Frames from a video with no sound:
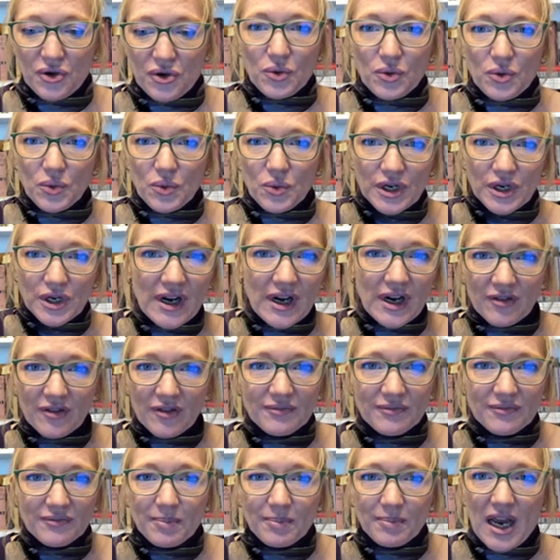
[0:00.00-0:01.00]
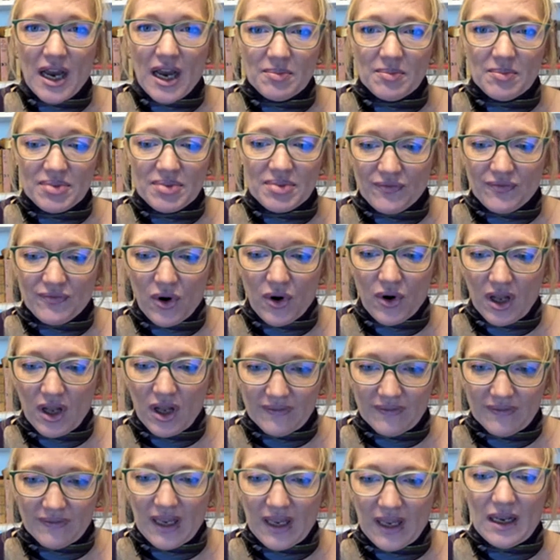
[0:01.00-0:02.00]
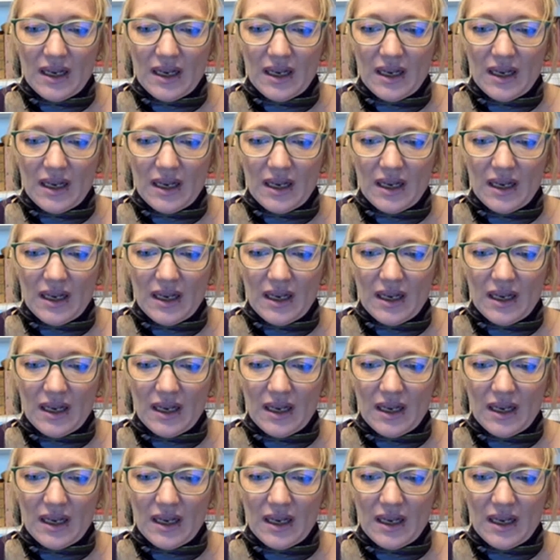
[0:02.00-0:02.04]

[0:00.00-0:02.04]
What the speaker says: There weren't enough pipes for all of it.